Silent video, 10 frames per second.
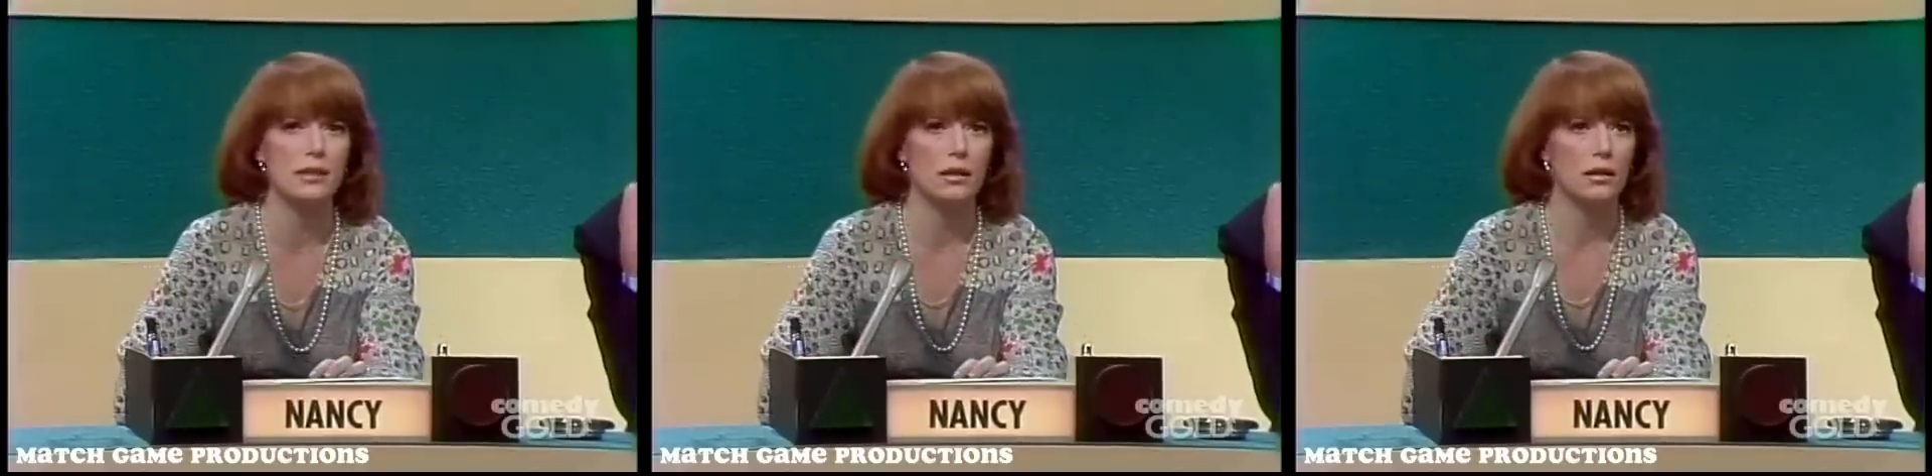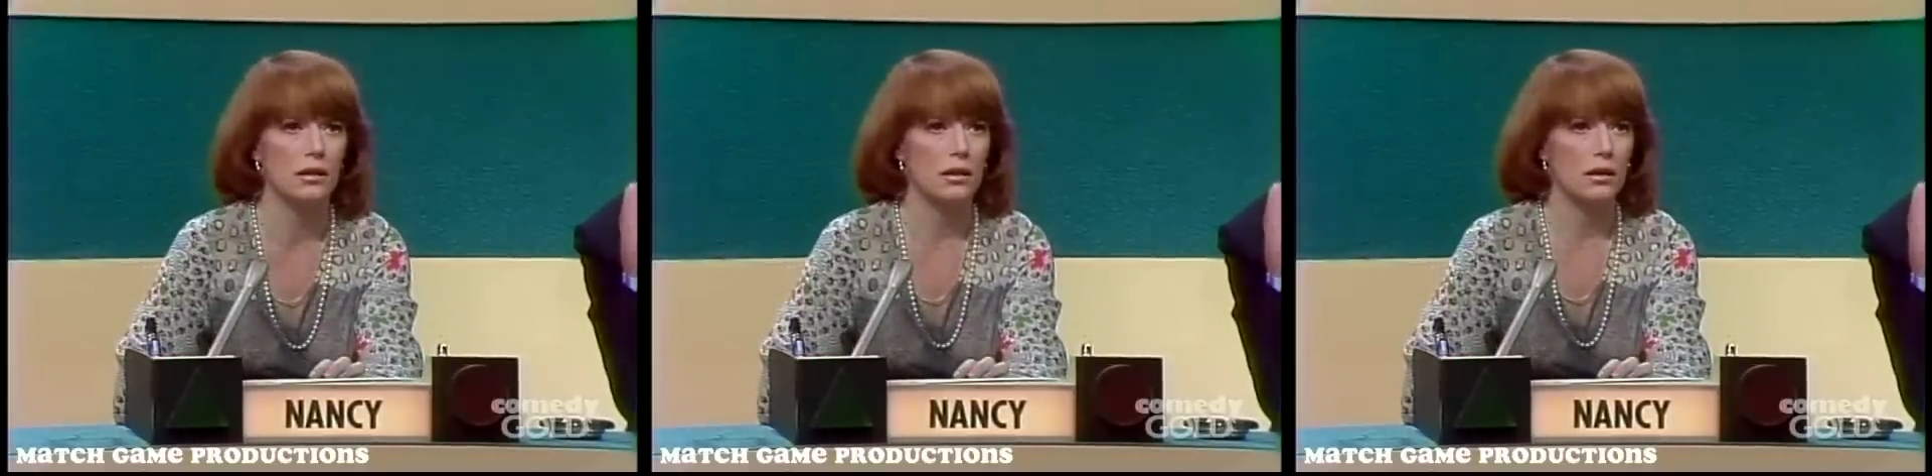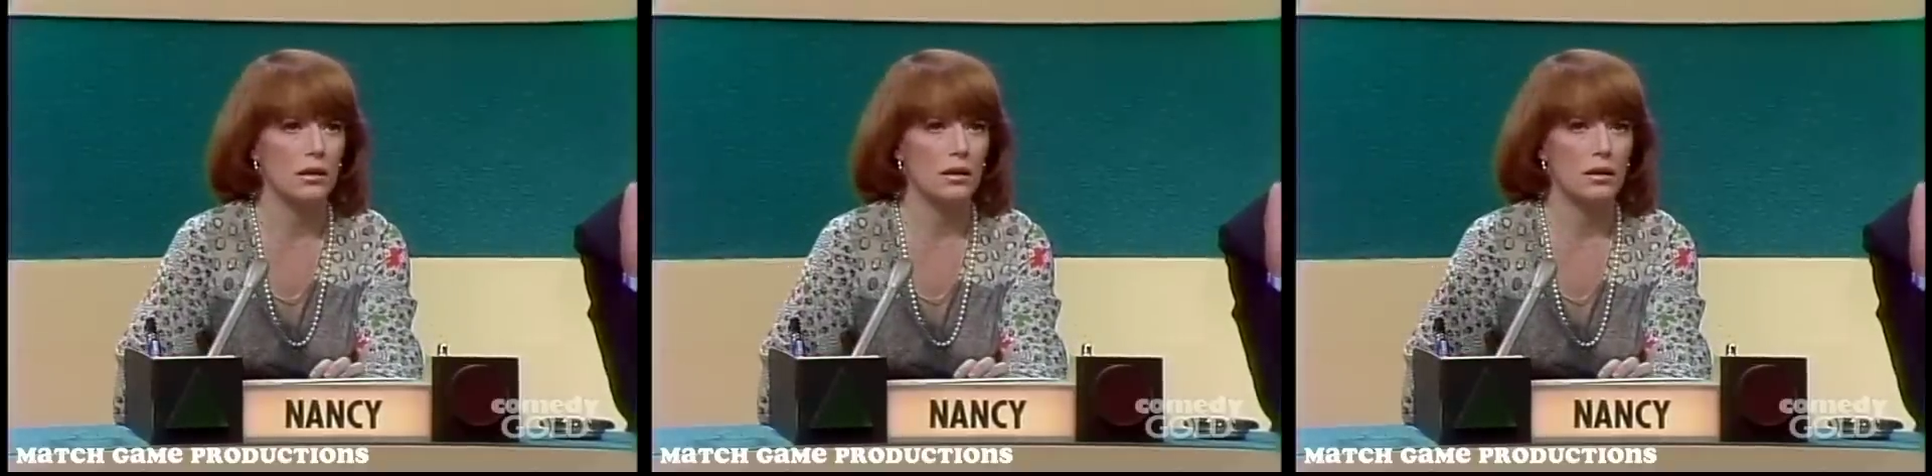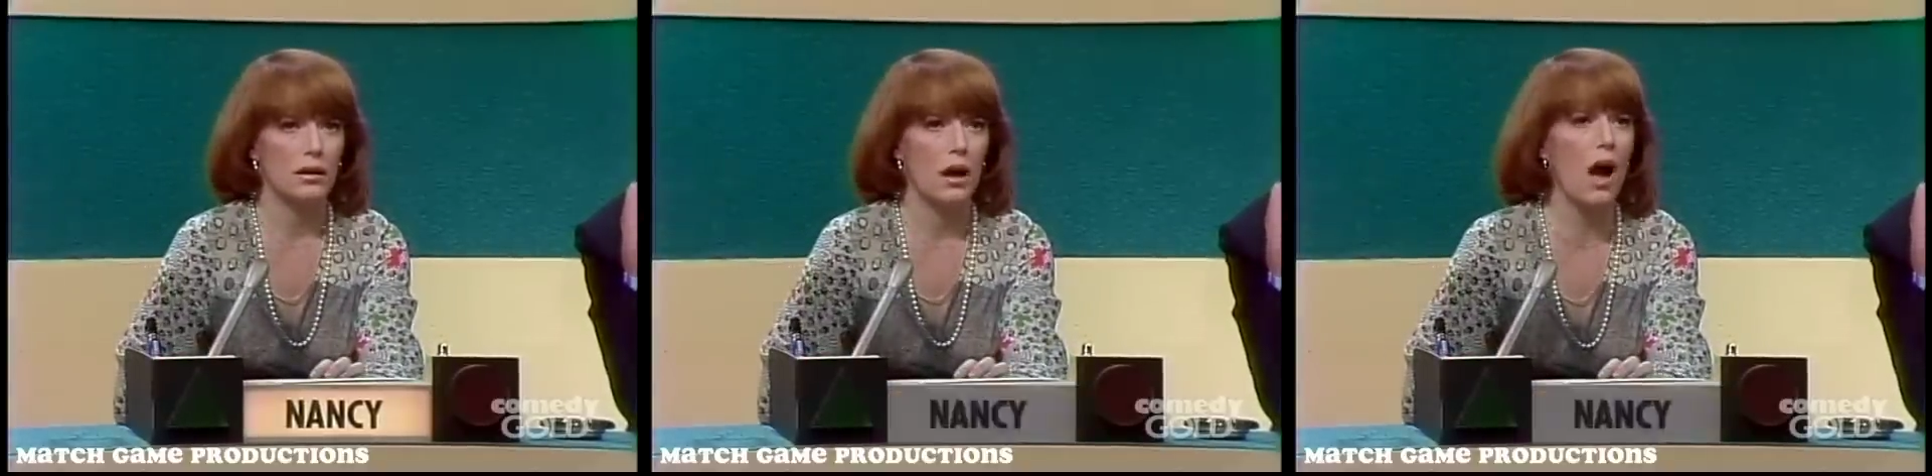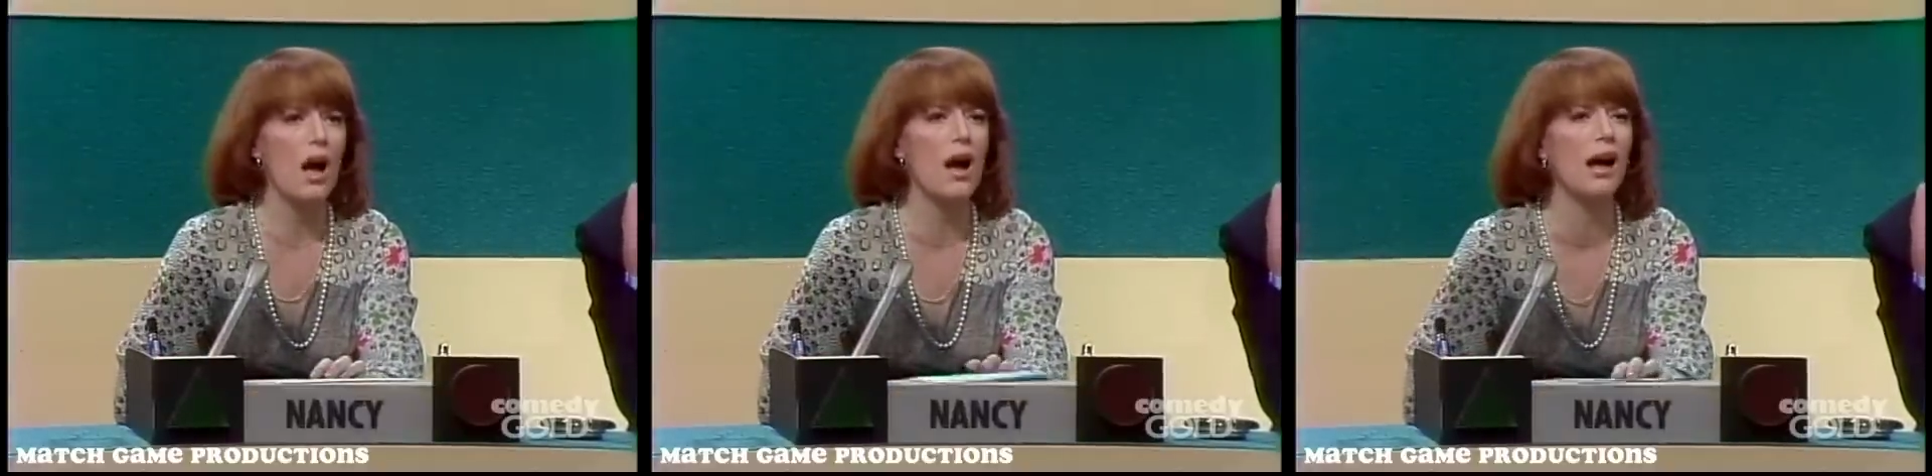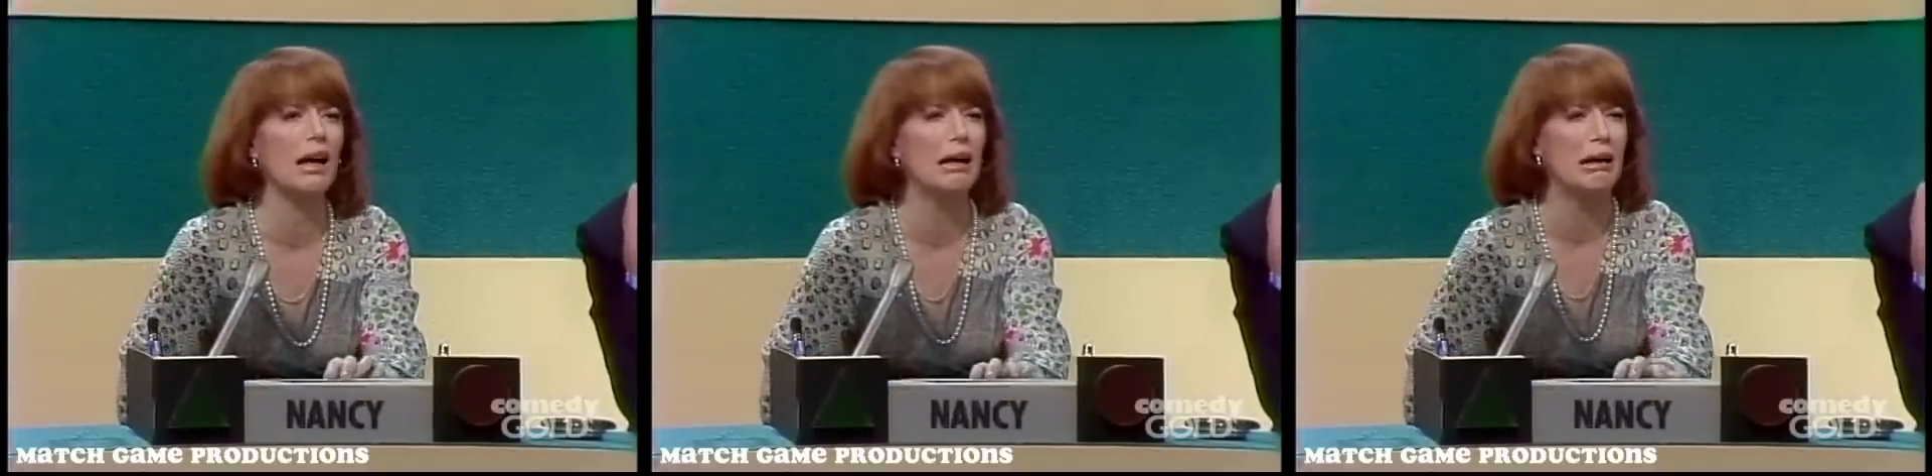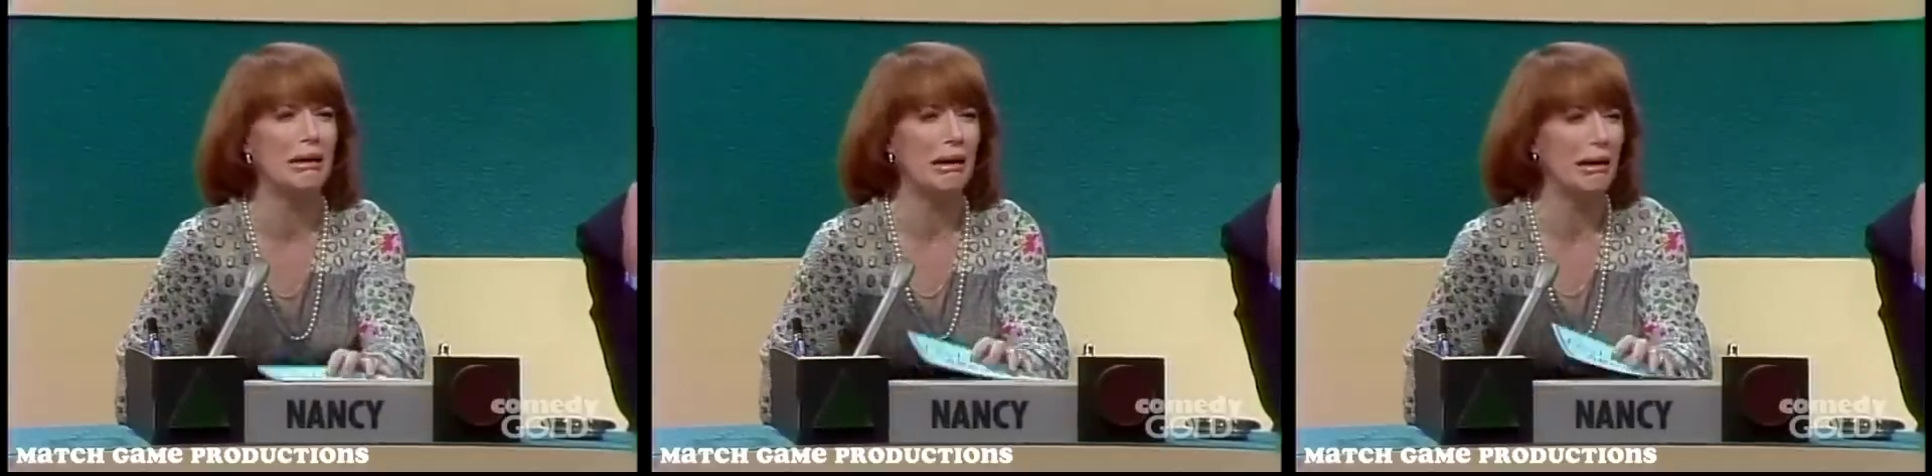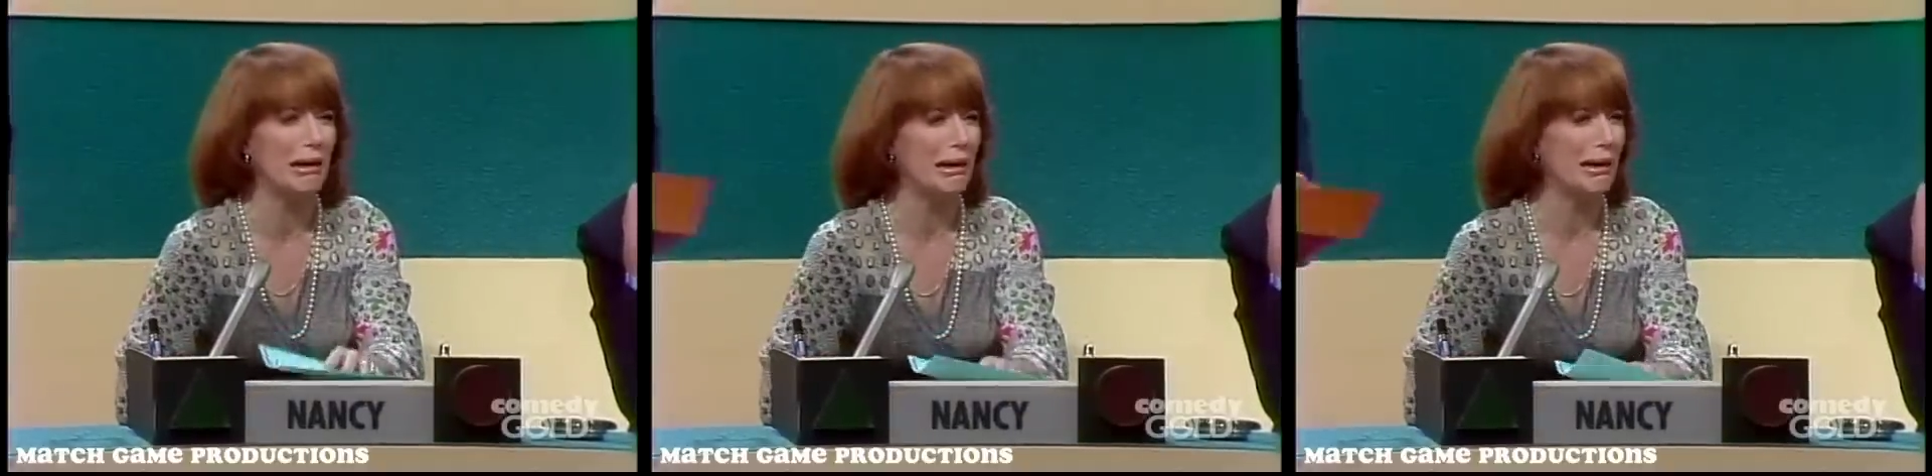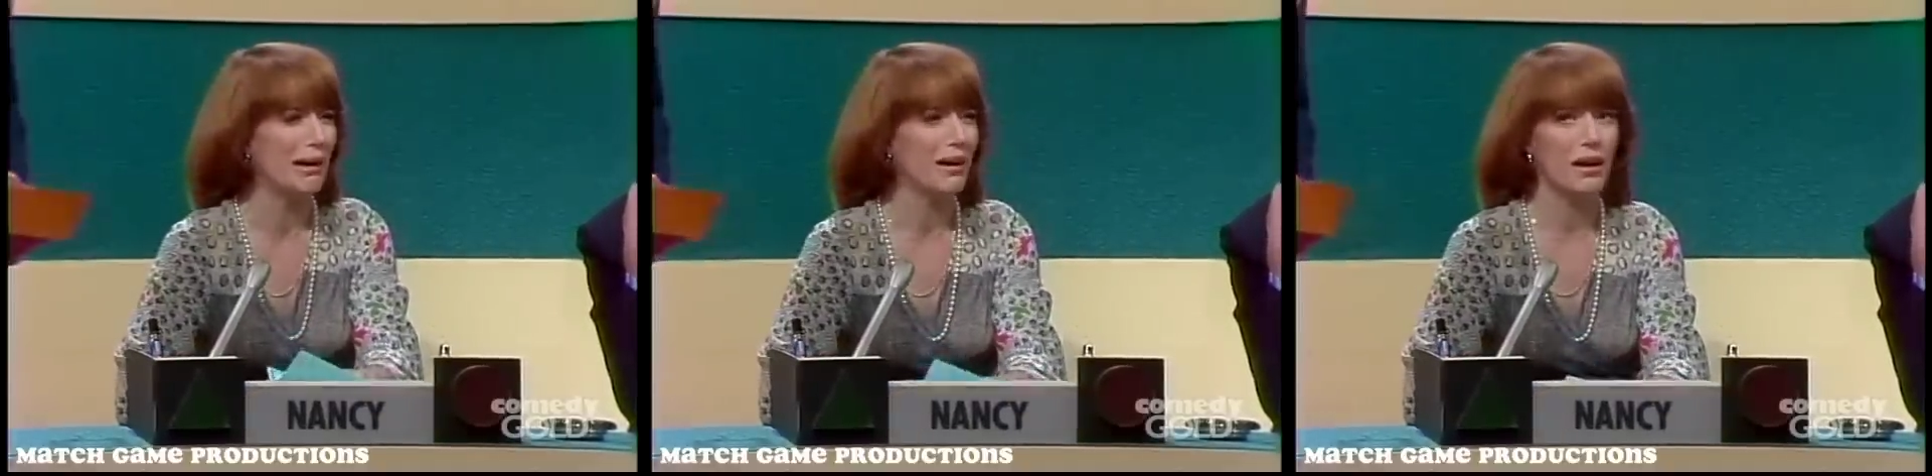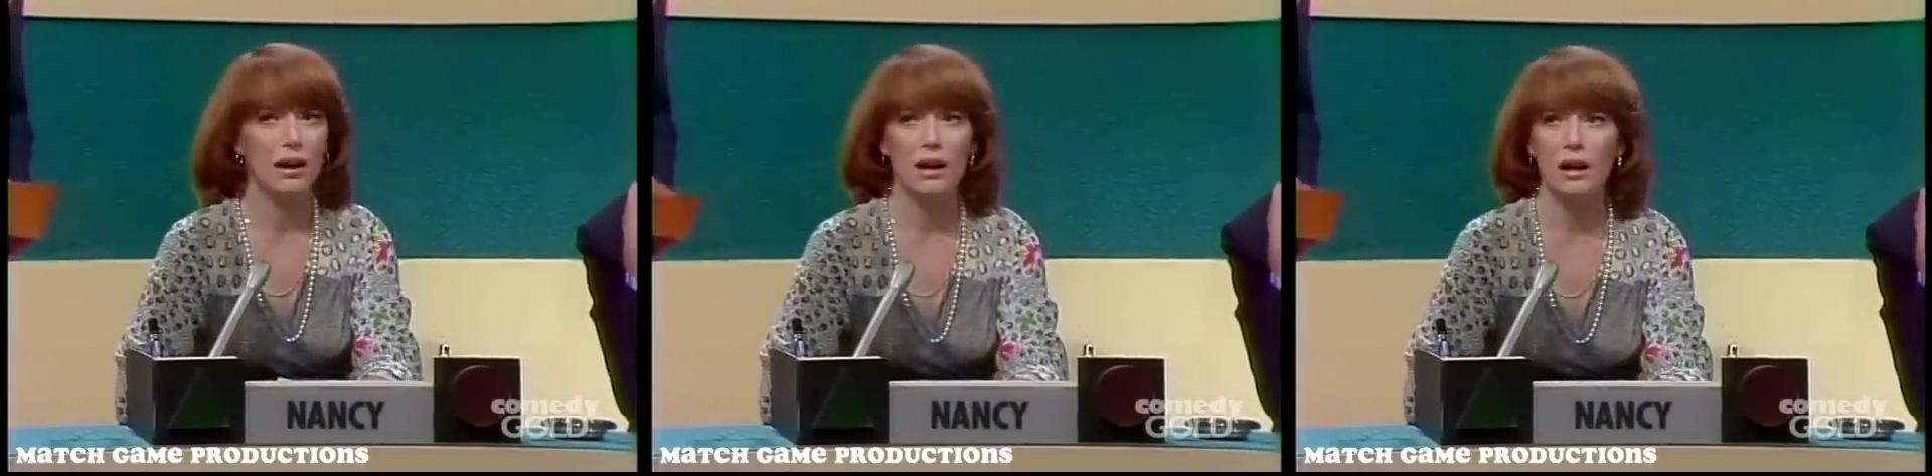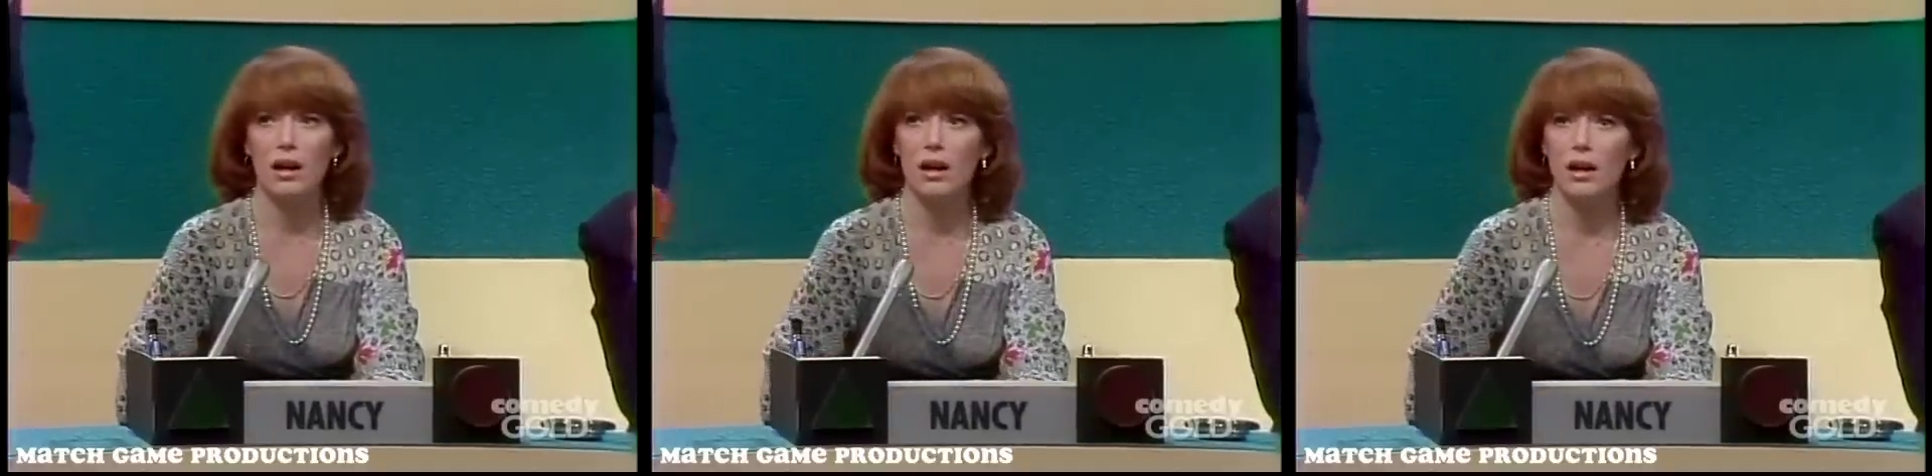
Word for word: How about that? fooling around is not